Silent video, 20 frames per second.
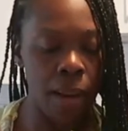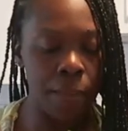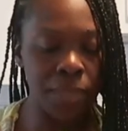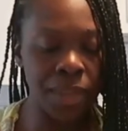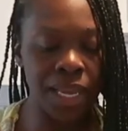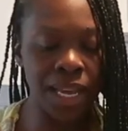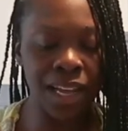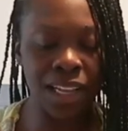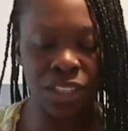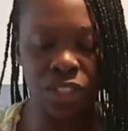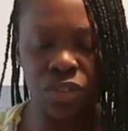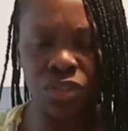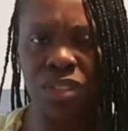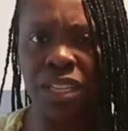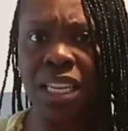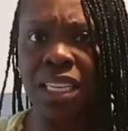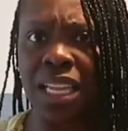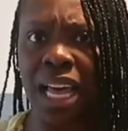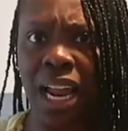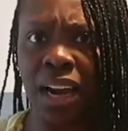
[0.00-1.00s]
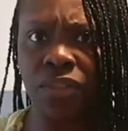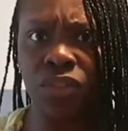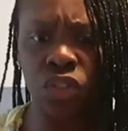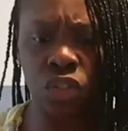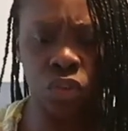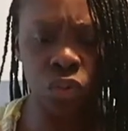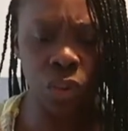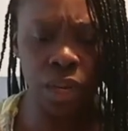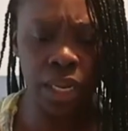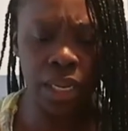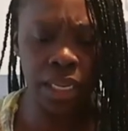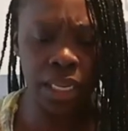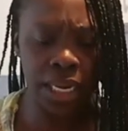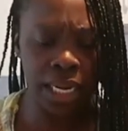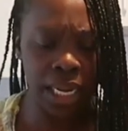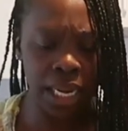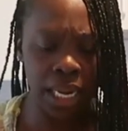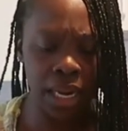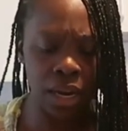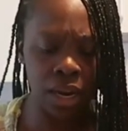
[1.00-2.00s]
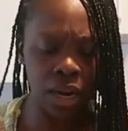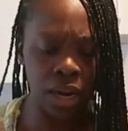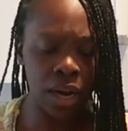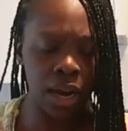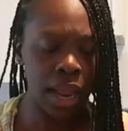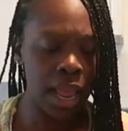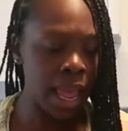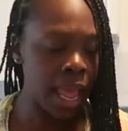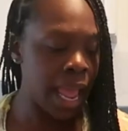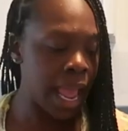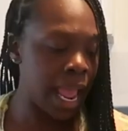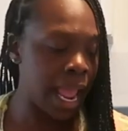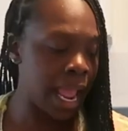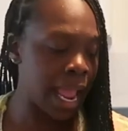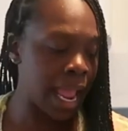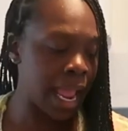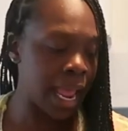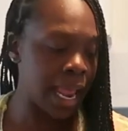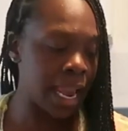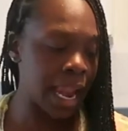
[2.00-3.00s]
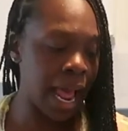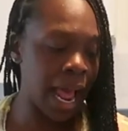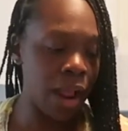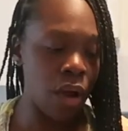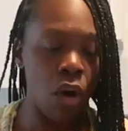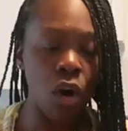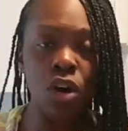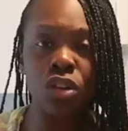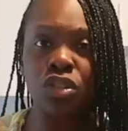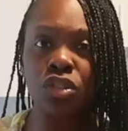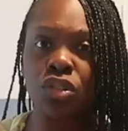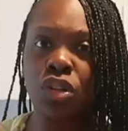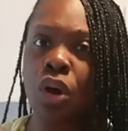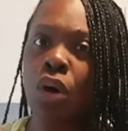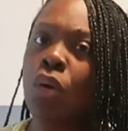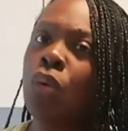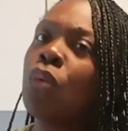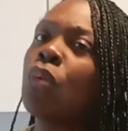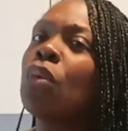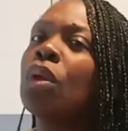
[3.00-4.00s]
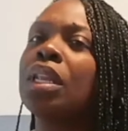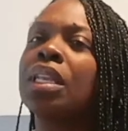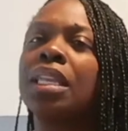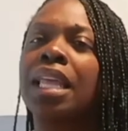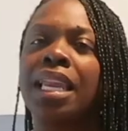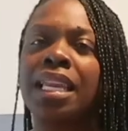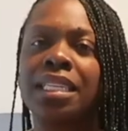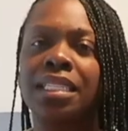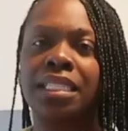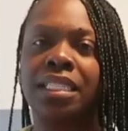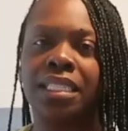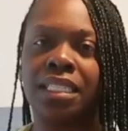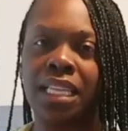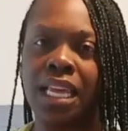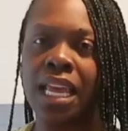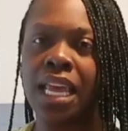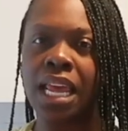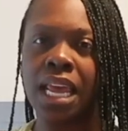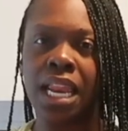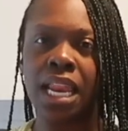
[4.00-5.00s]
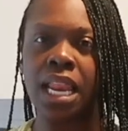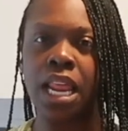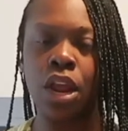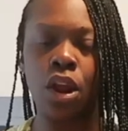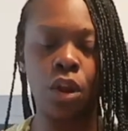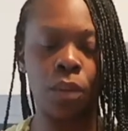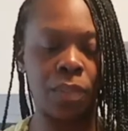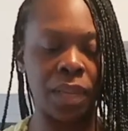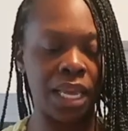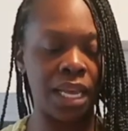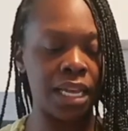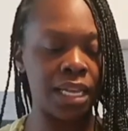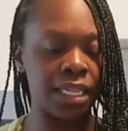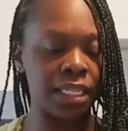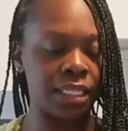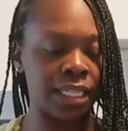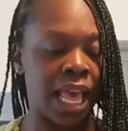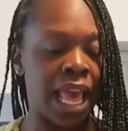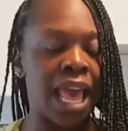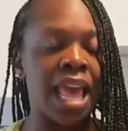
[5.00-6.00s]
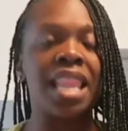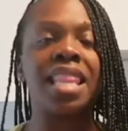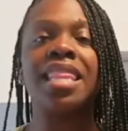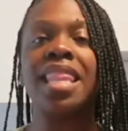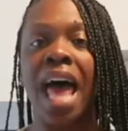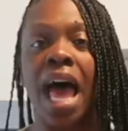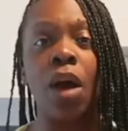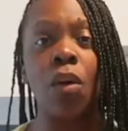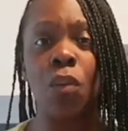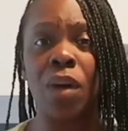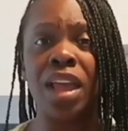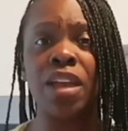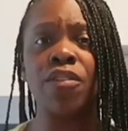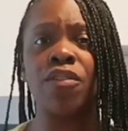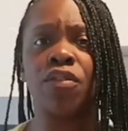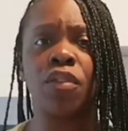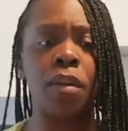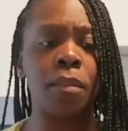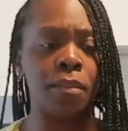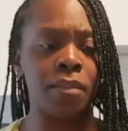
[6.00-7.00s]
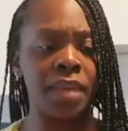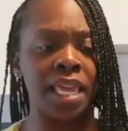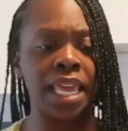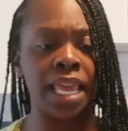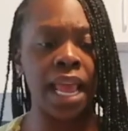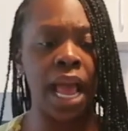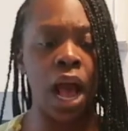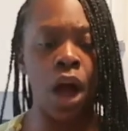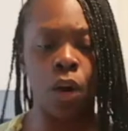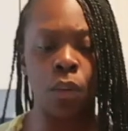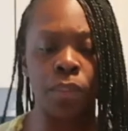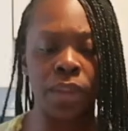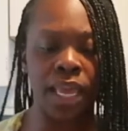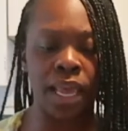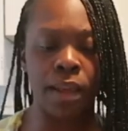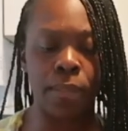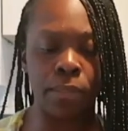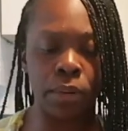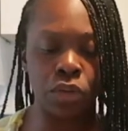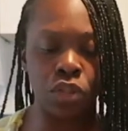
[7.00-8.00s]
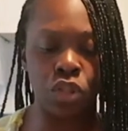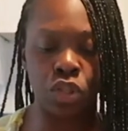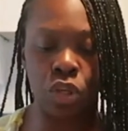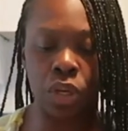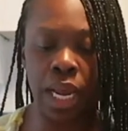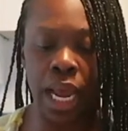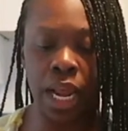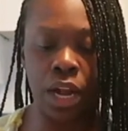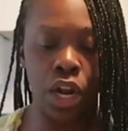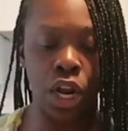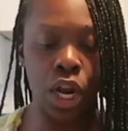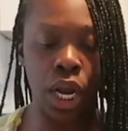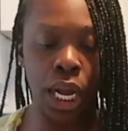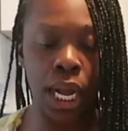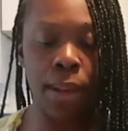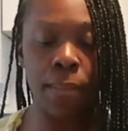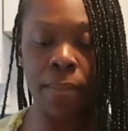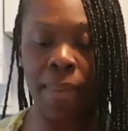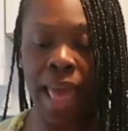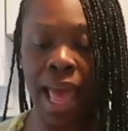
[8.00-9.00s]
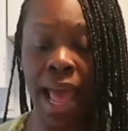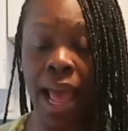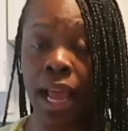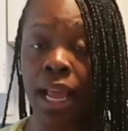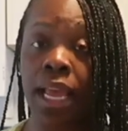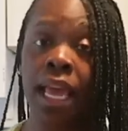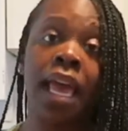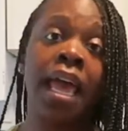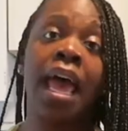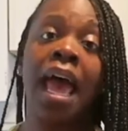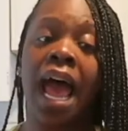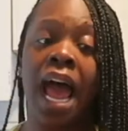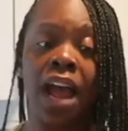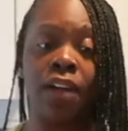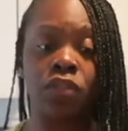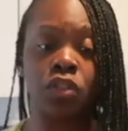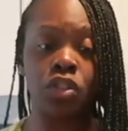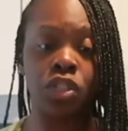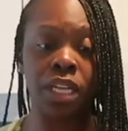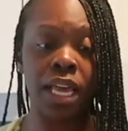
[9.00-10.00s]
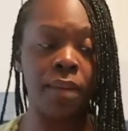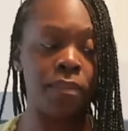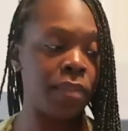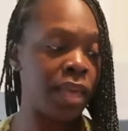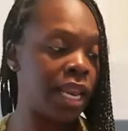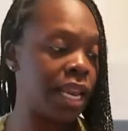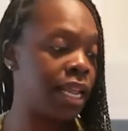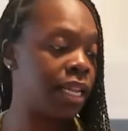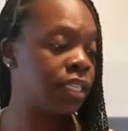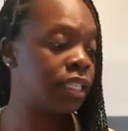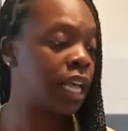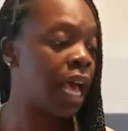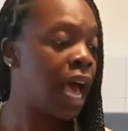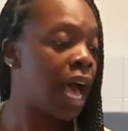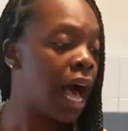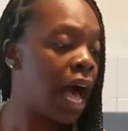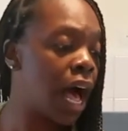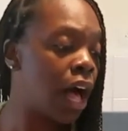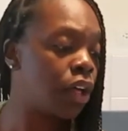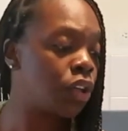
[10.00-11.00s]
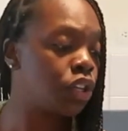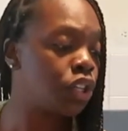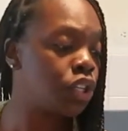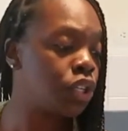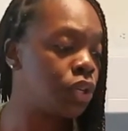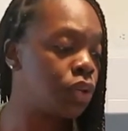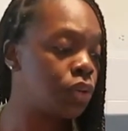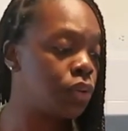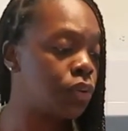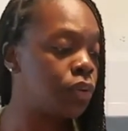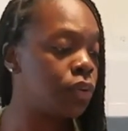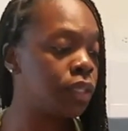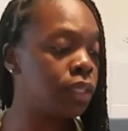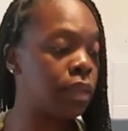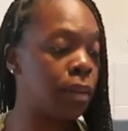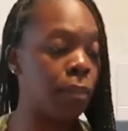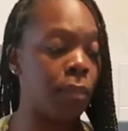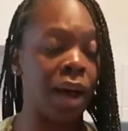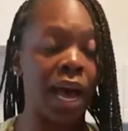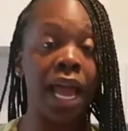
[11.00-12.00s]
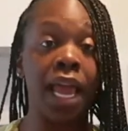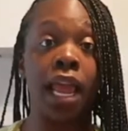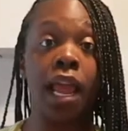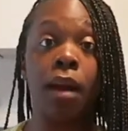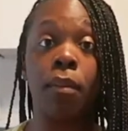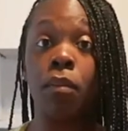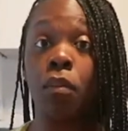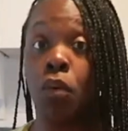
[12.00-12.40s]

because there's a lot of soil in here, and I also let it sit in there because that way for me I'll be able to kind of come back after 10 minutes. I'll use my